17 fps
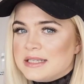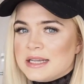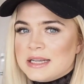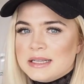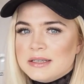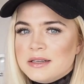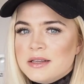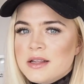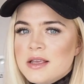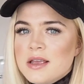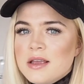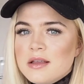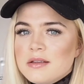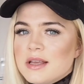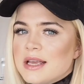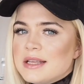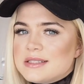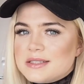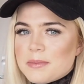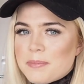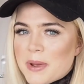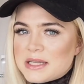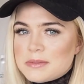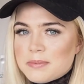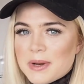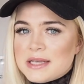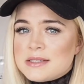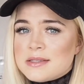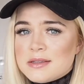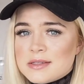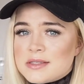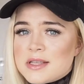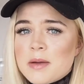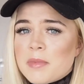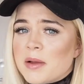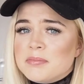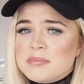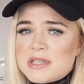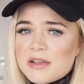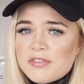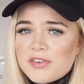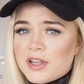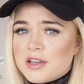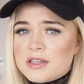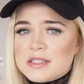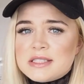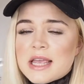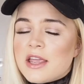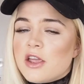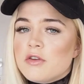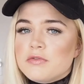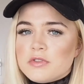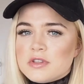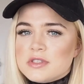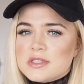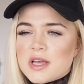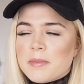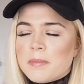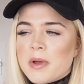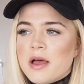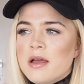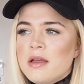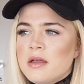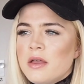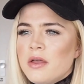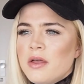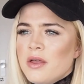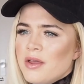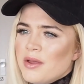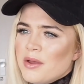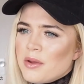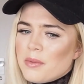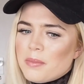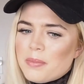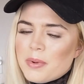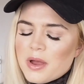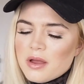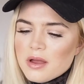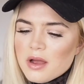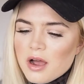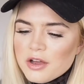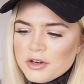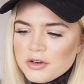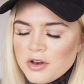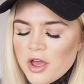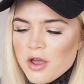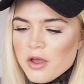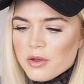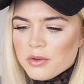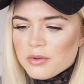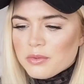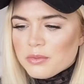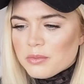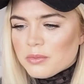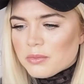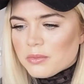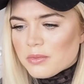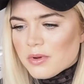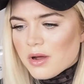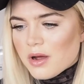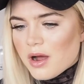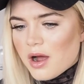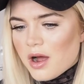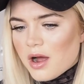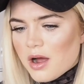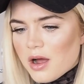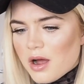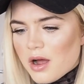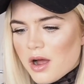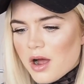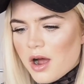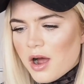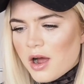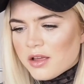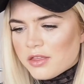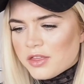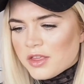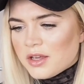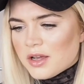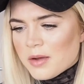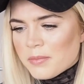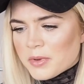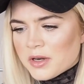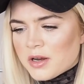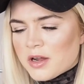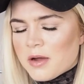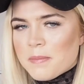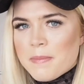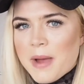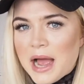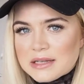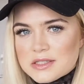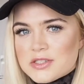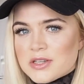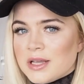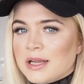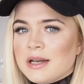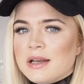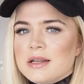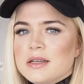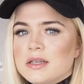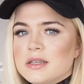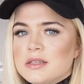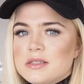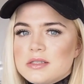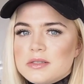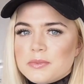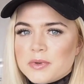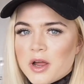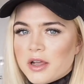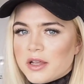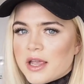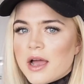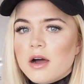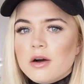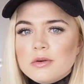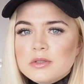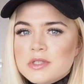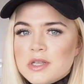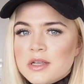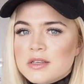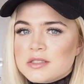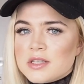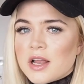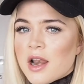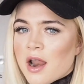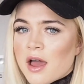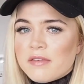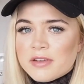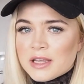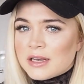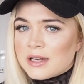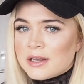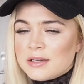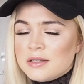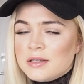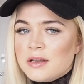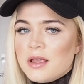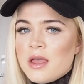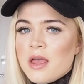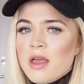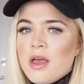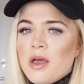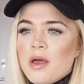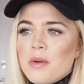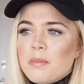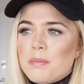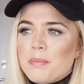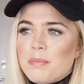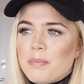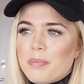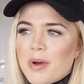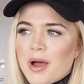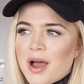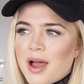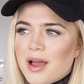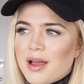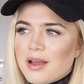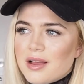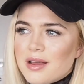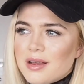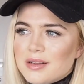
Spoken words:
in. It's the best place in the summer. I'm definitely going to stay over the summer, but I don't know. I think I'm going to come back to England when I get older because I love England. But